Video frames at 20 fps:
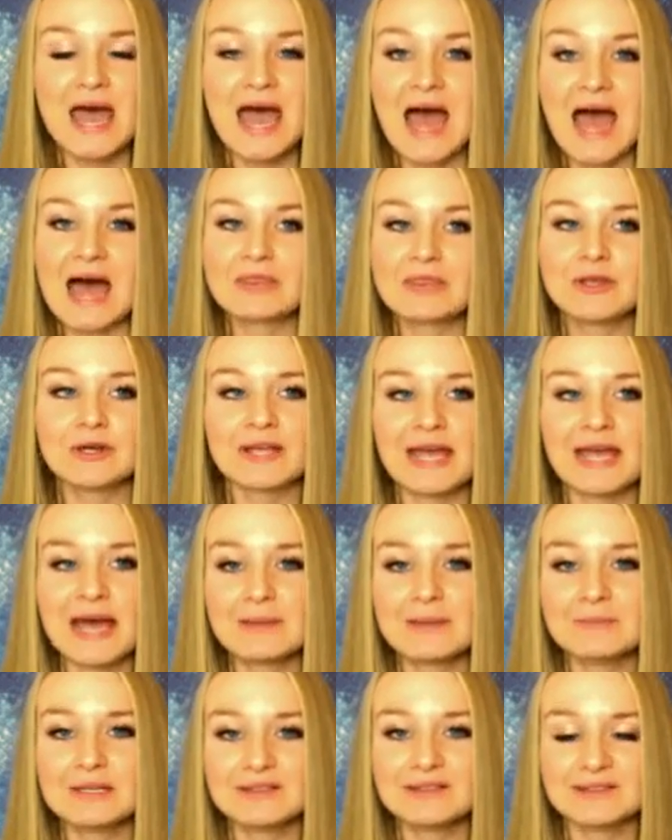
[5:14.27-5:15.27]
And there can
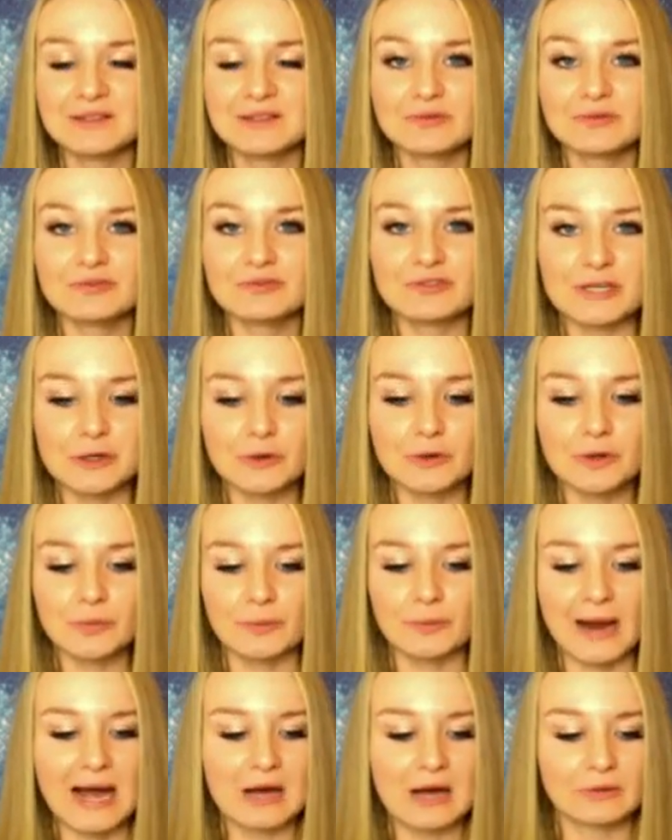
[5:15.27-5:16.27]
be some fear
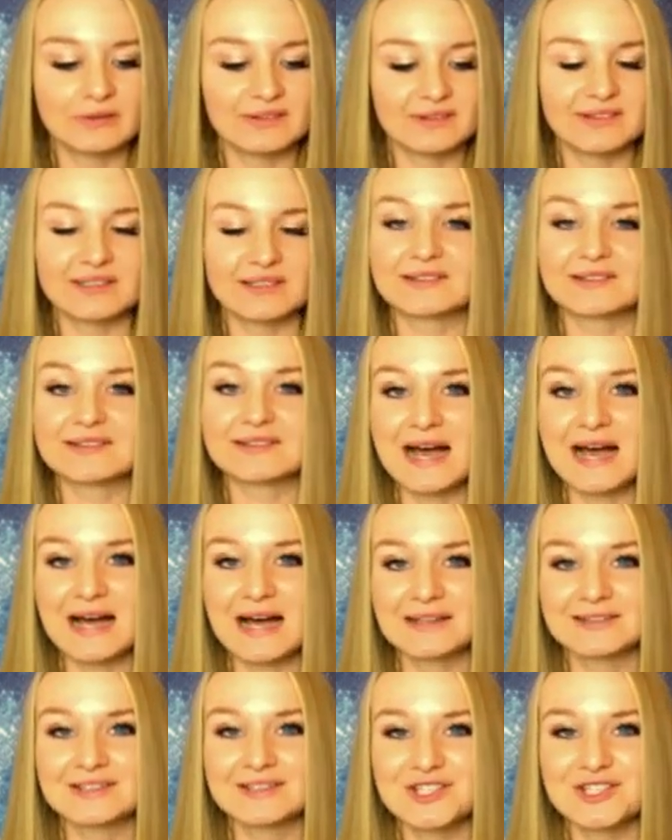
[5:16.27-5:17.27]
around
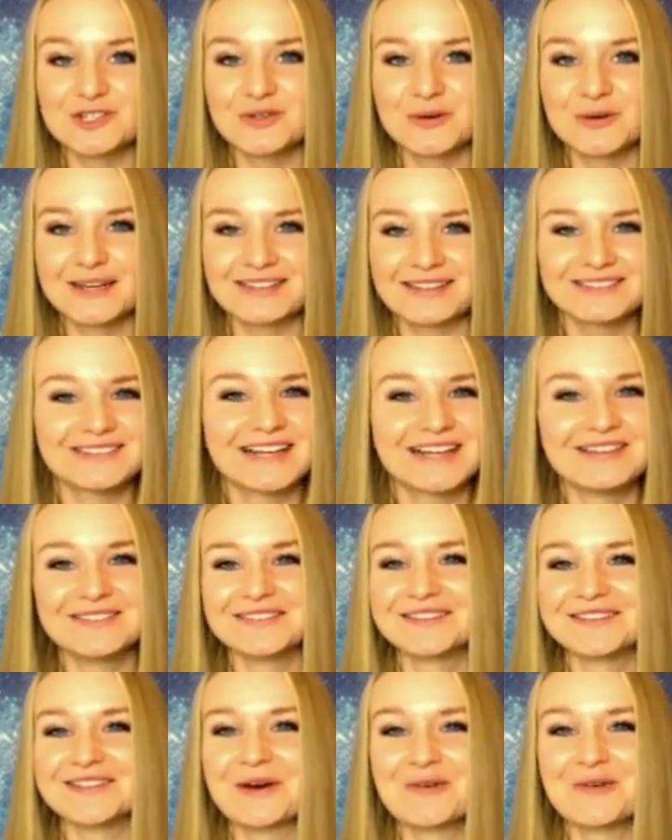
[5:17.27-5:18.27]
success too. And it sounds
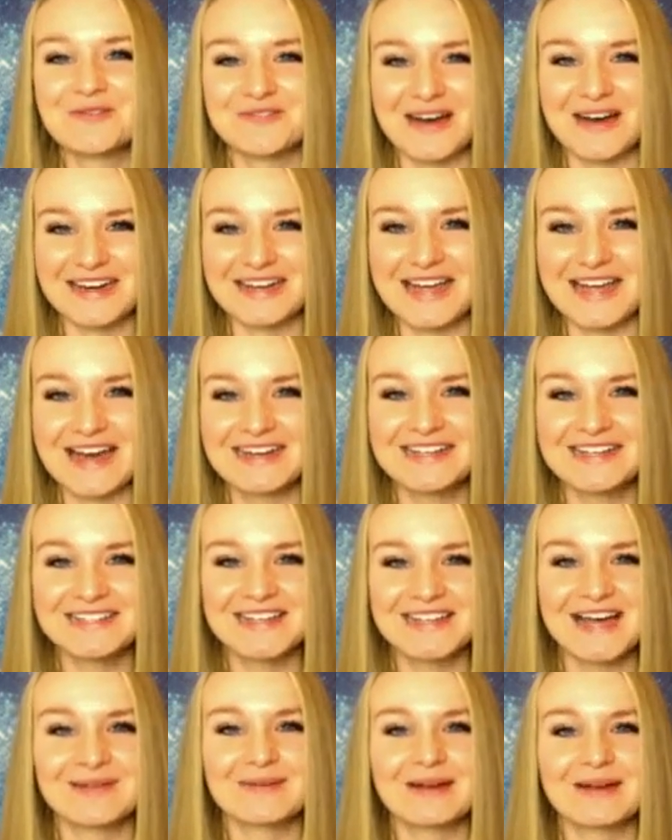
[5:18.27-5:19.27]
so funny.
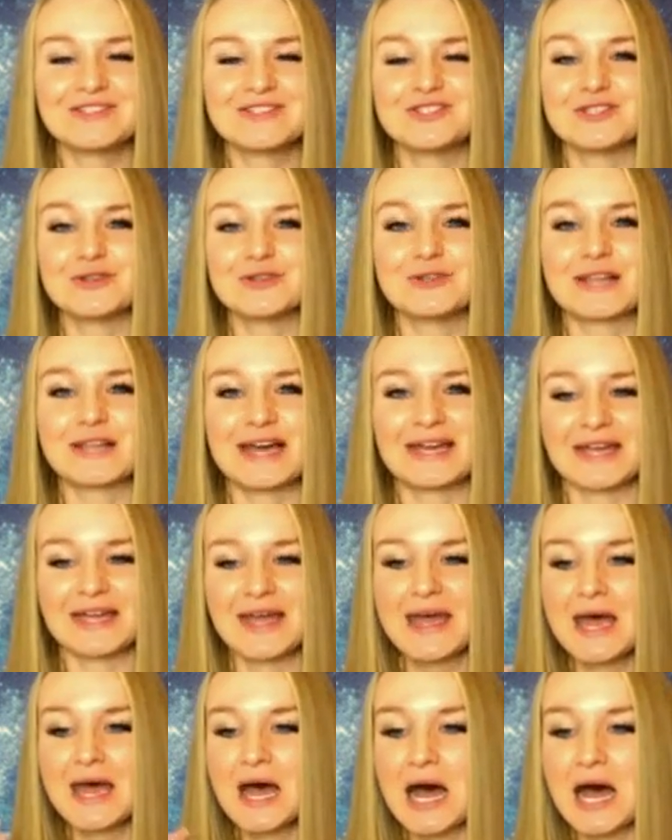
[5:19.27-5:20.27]
Anytime I do like
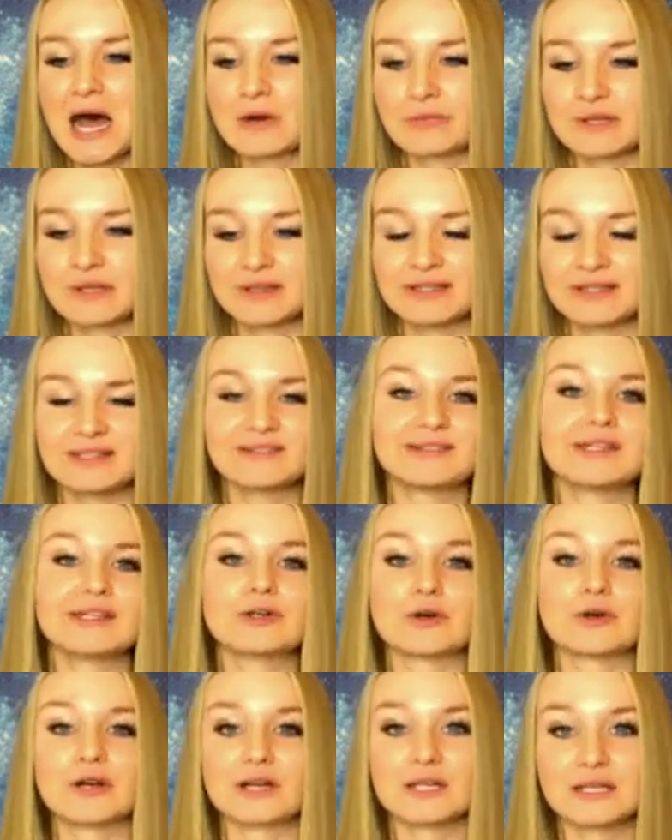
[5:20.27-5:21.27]
a releasing
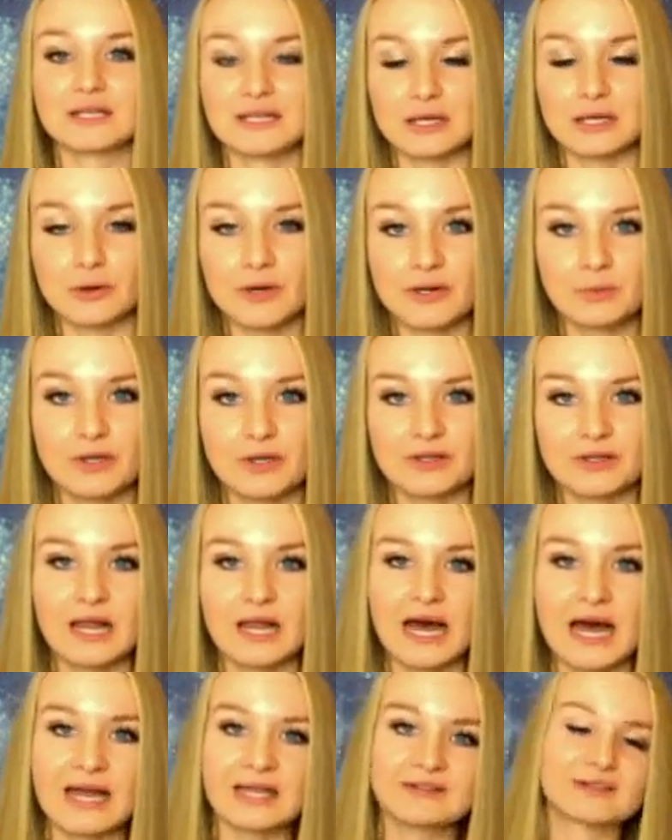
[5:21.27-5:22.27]
or a clearing with
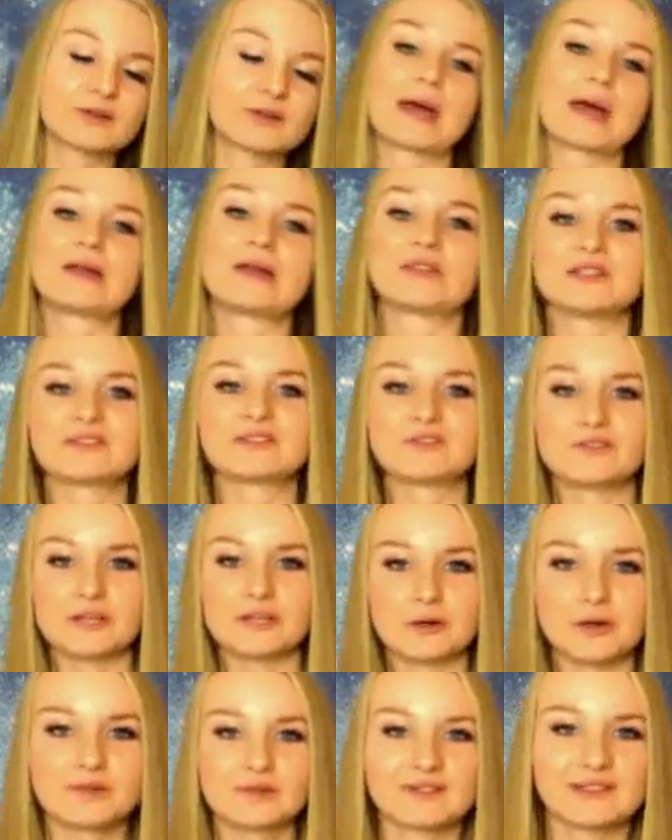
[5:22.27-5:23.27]
clients around this
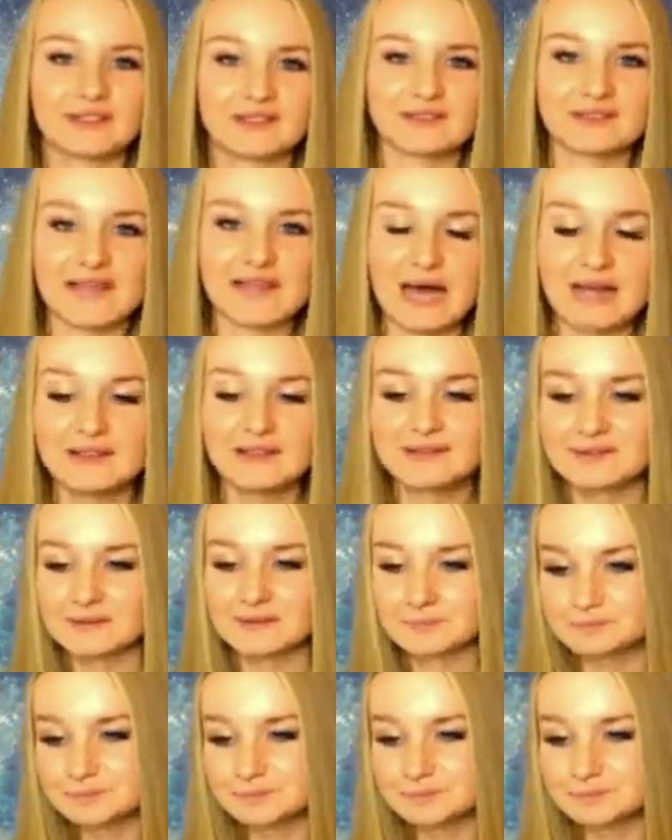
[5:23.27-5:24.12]
fear of success,